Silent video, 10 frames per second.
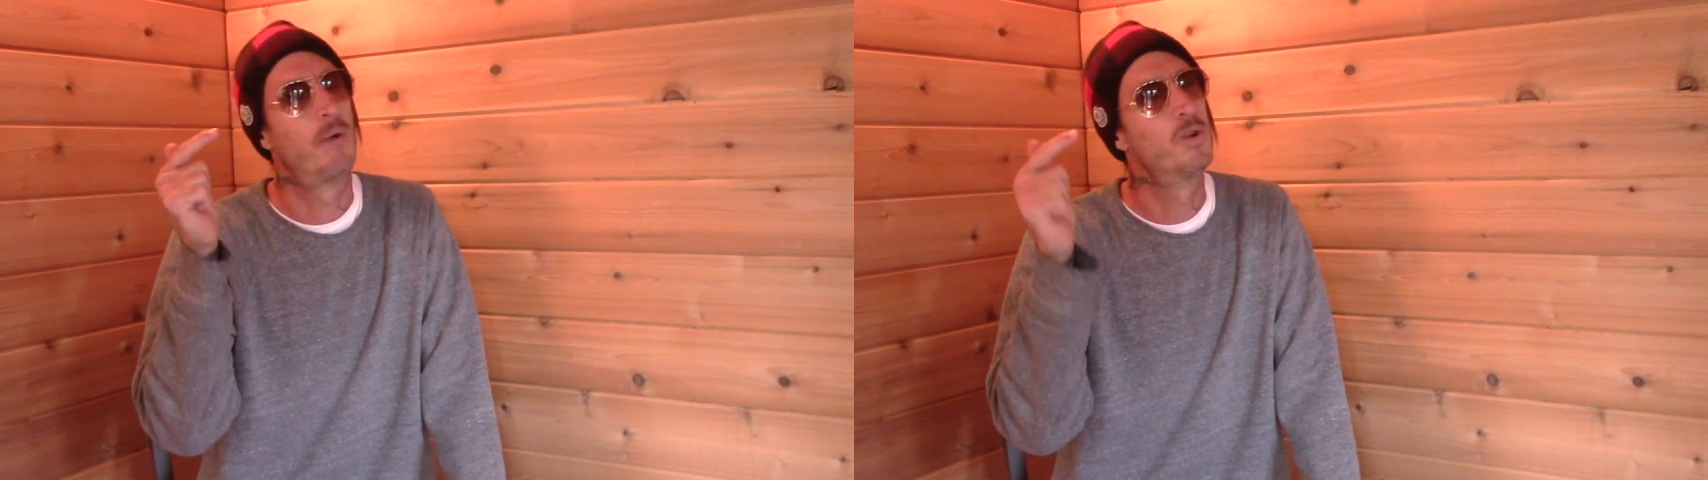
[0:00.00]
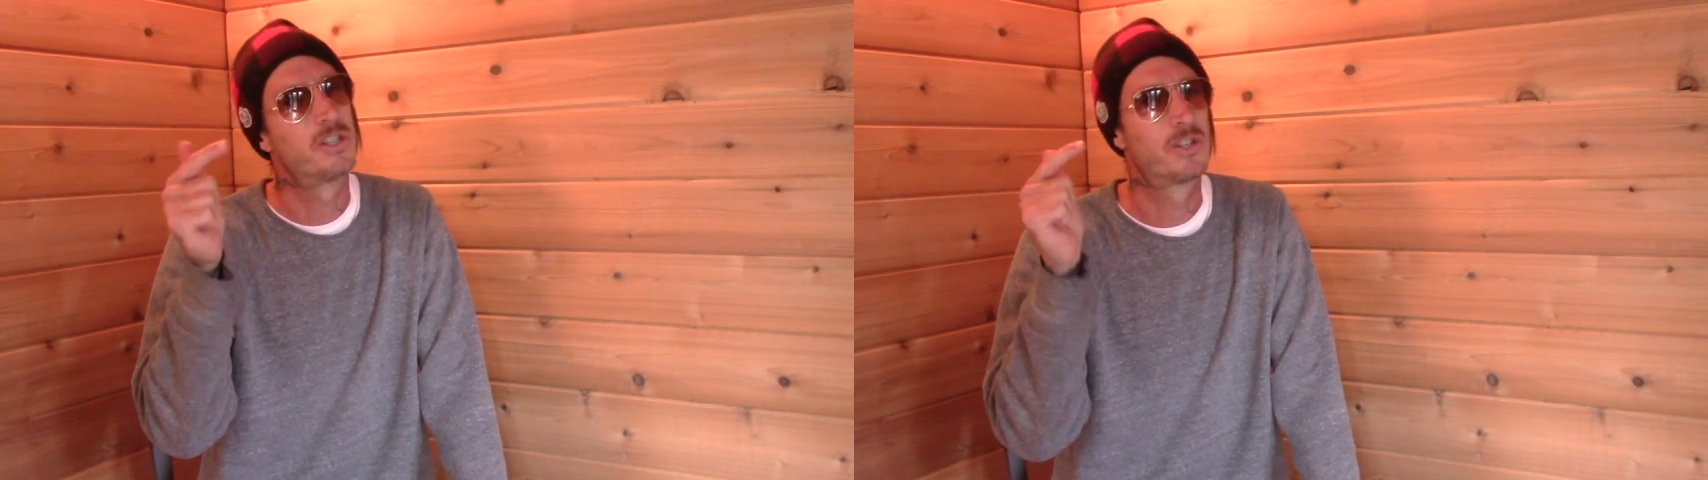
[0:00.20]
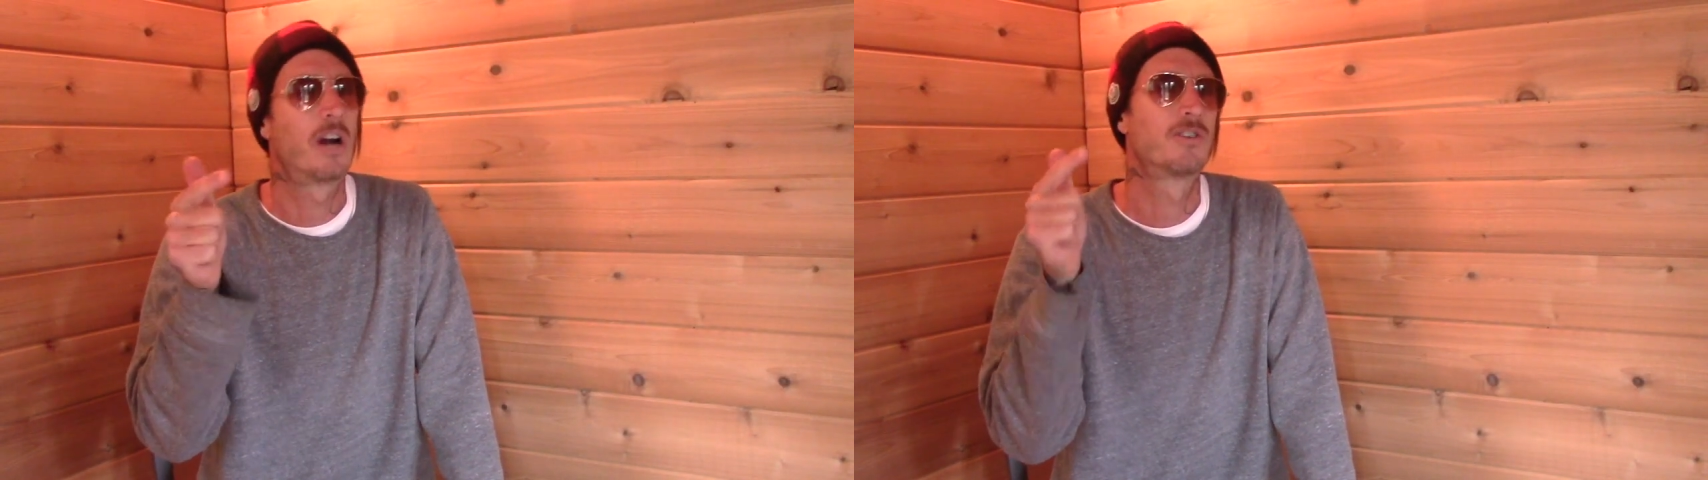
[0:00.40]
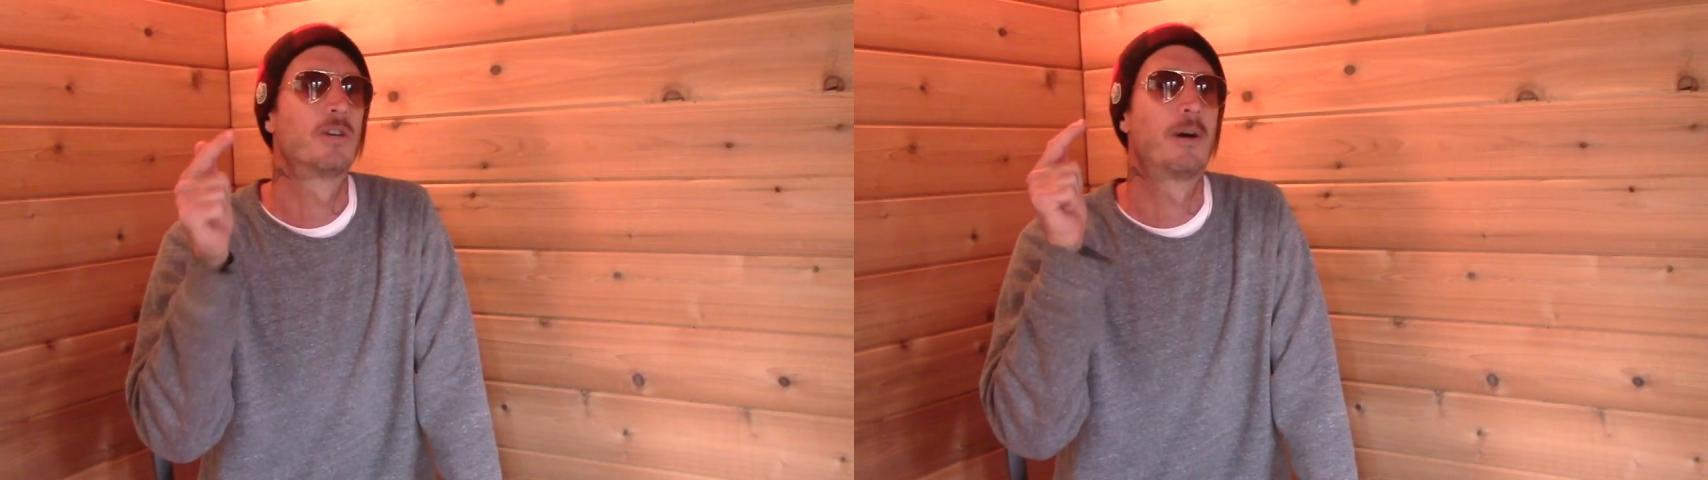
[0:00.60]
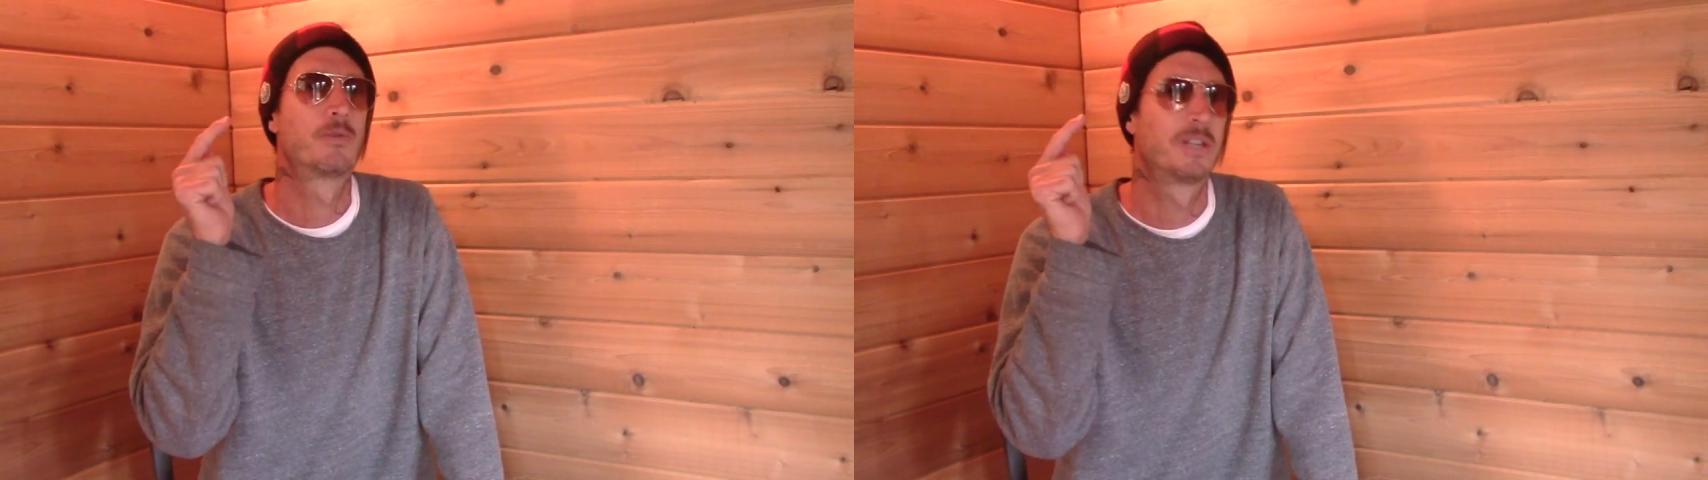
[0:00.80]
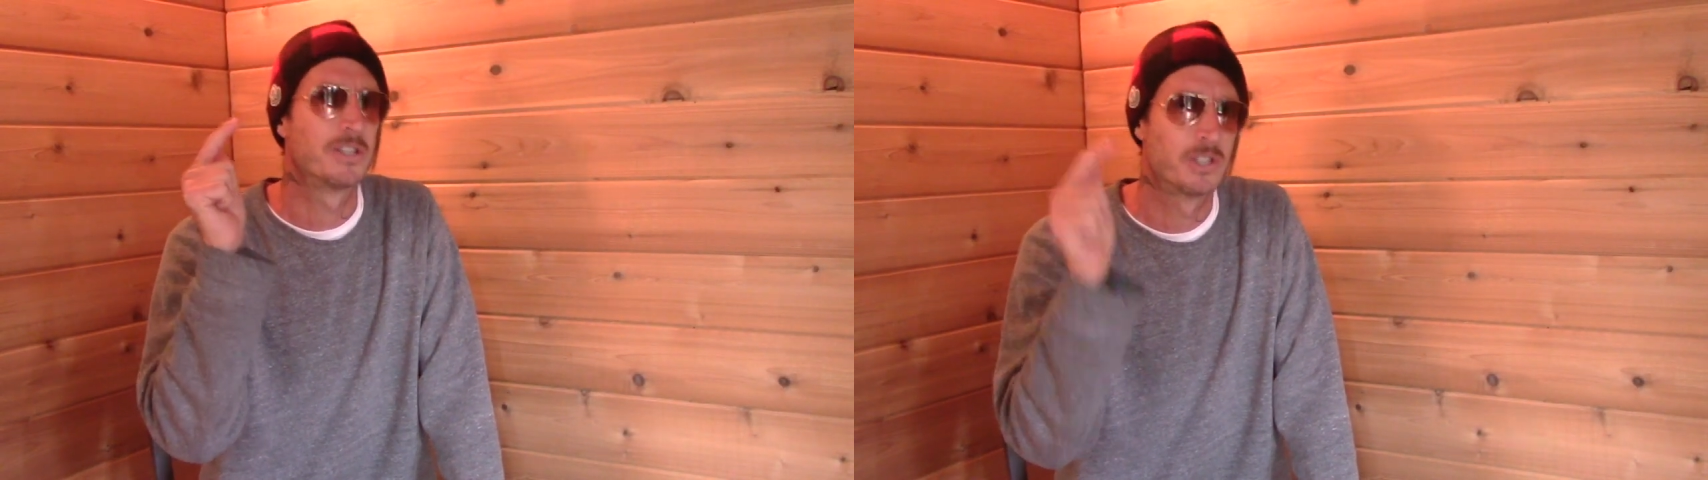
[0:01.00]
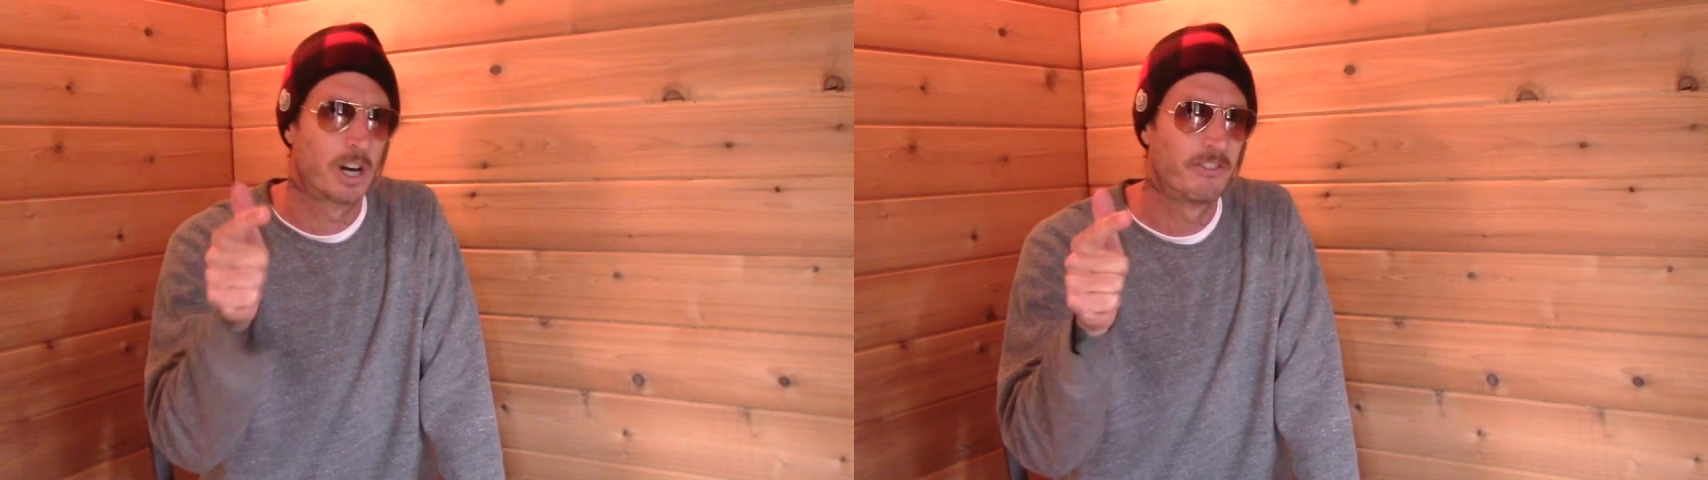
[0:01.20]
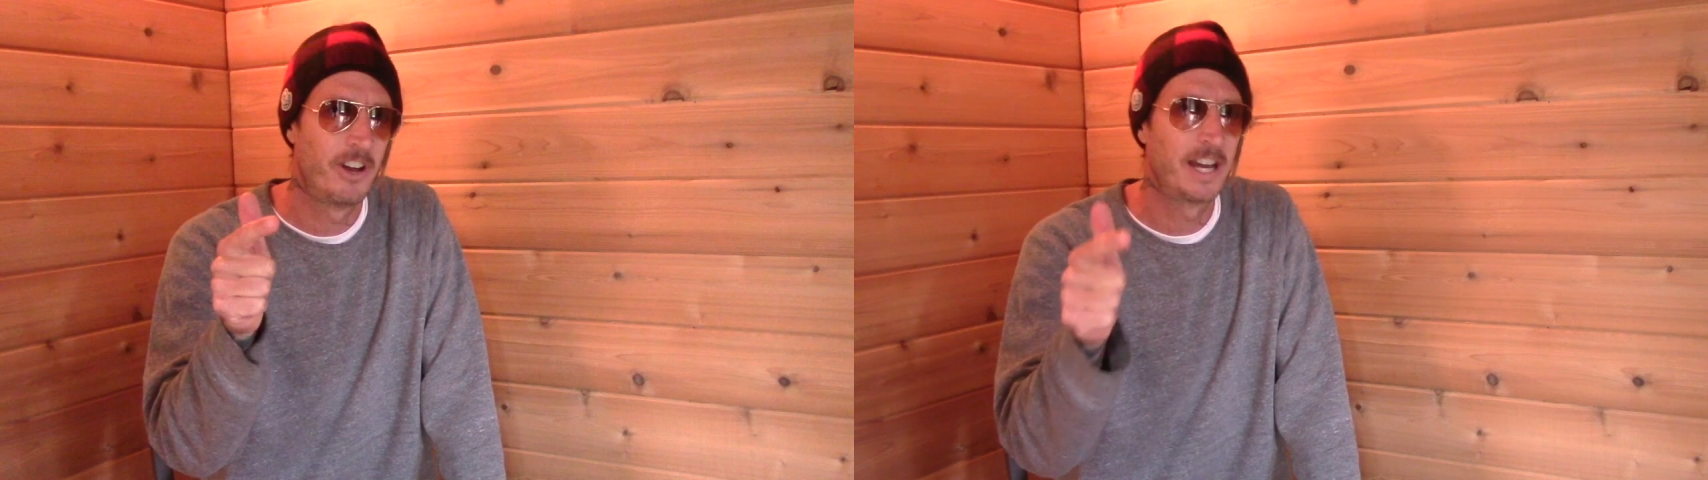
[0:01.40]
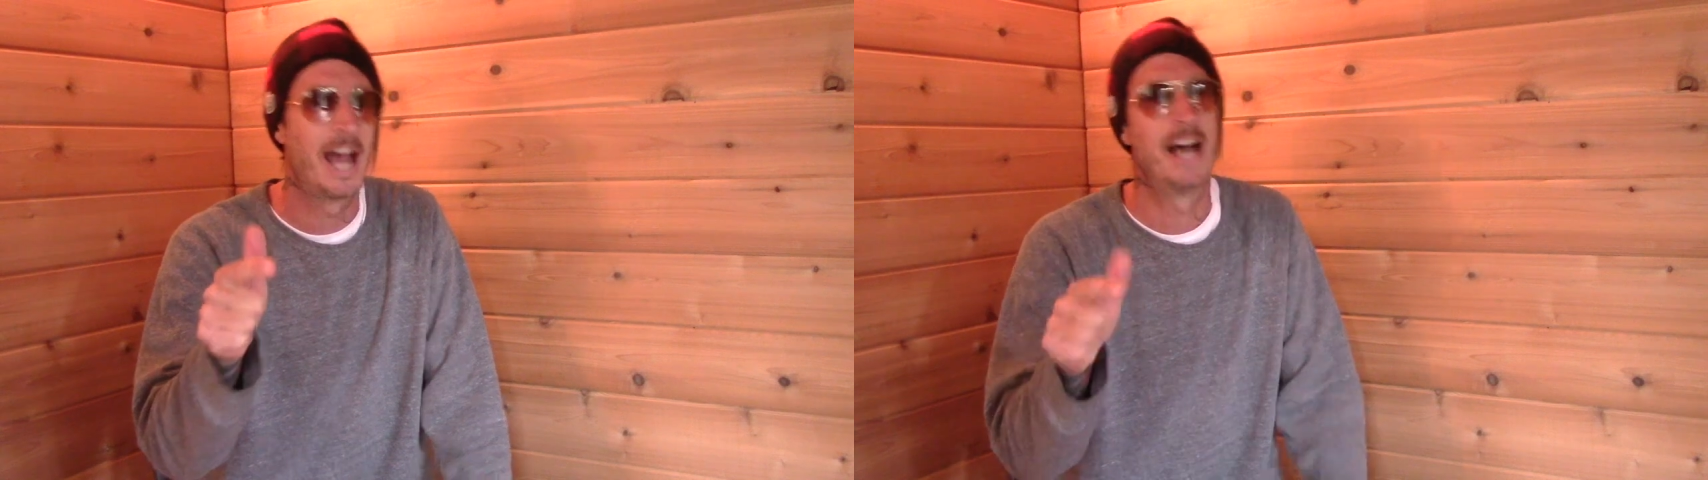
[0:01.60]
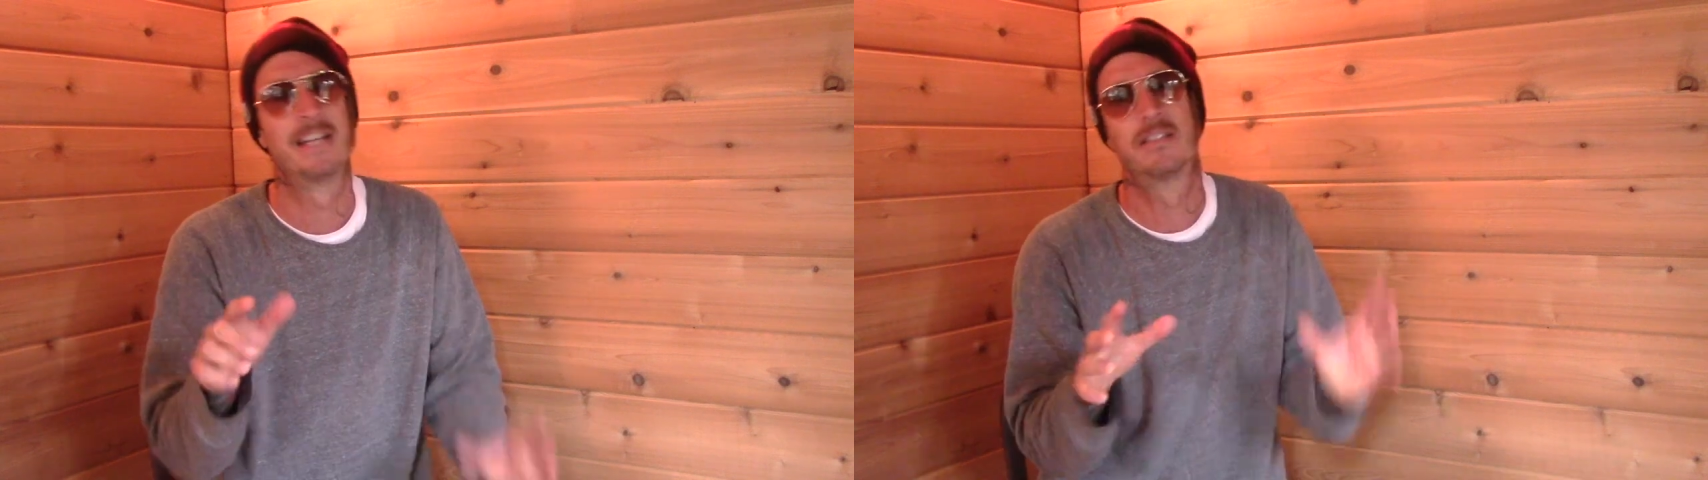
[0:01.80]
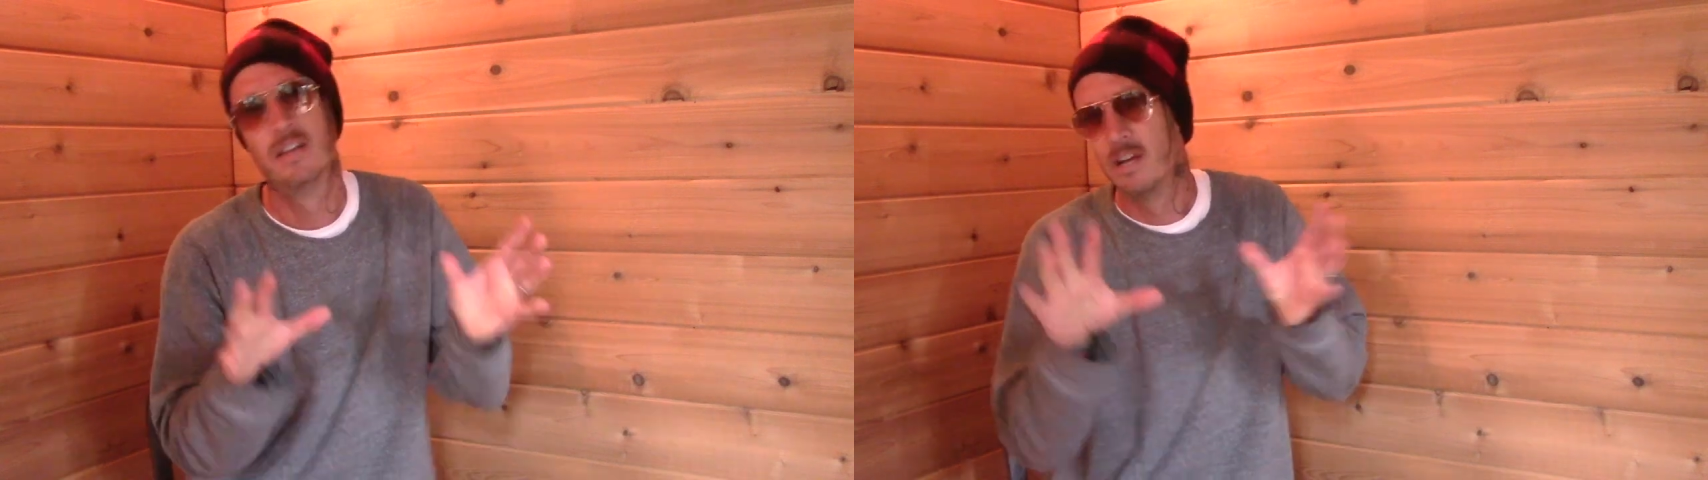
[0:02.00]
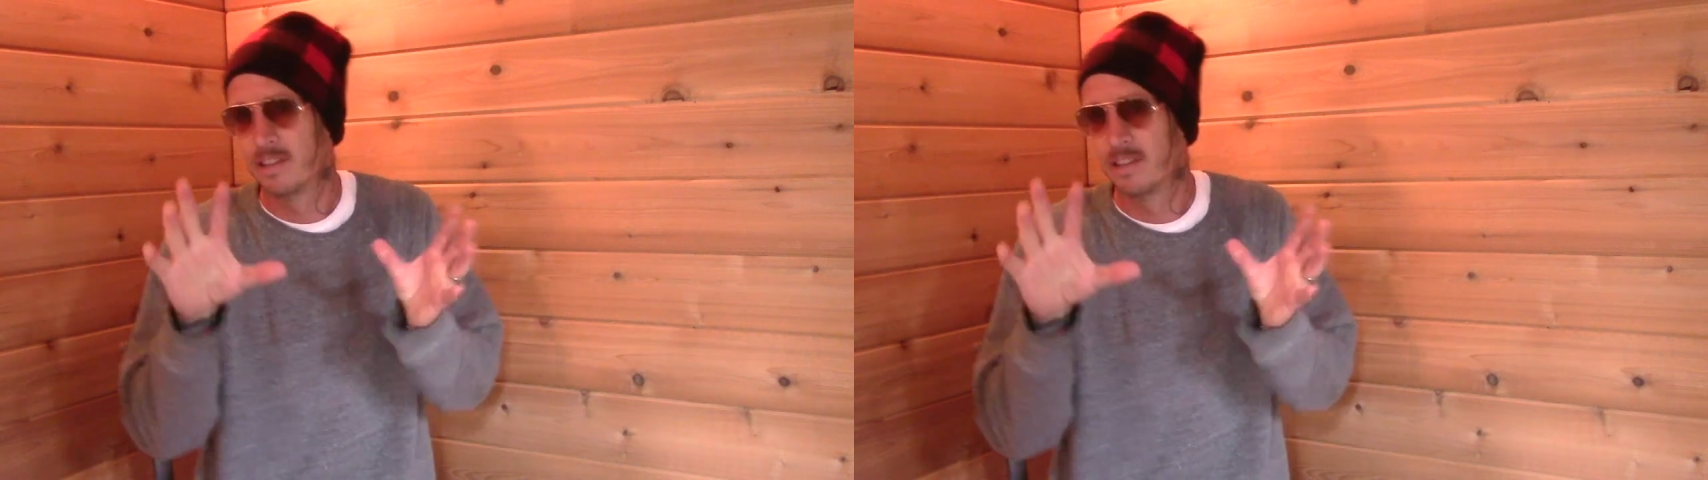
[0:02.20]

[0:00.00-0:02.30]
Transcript: I wouldn't start so much with the surfing as